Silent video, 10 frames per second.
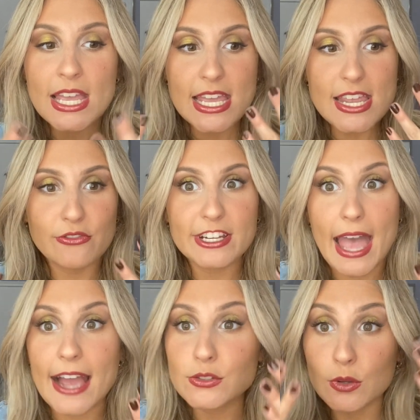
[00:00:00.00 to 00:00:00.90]
it
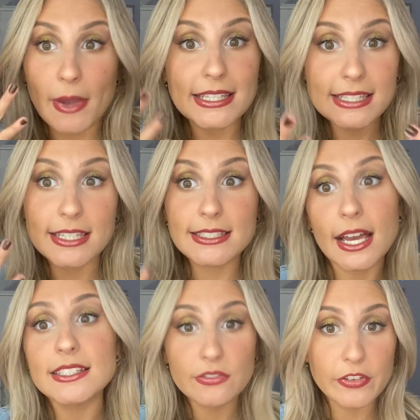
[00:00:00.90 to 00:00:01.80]
reacts when my skin
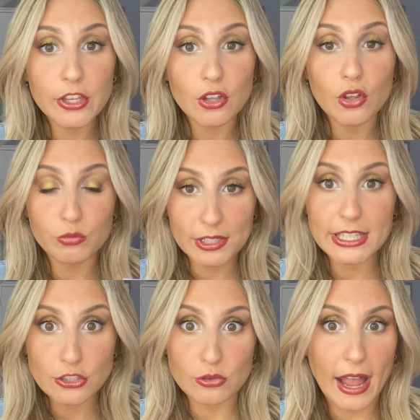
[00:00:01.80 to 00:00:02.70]
does feel
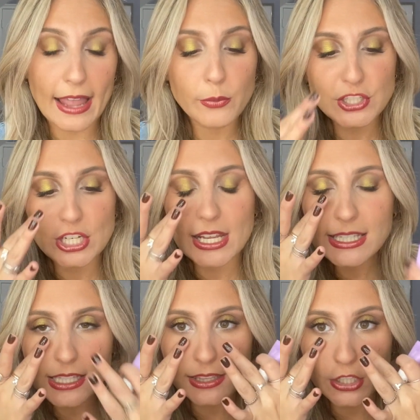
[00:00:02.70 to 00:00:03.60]
really dry, which it is
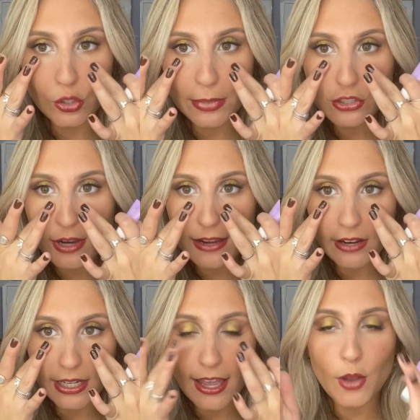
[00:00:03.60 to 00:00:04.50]
a little bit dry
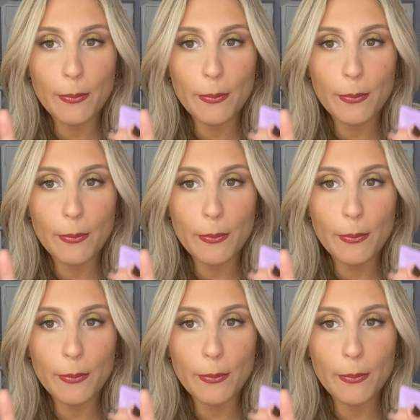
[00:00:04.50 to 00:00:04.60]
right now,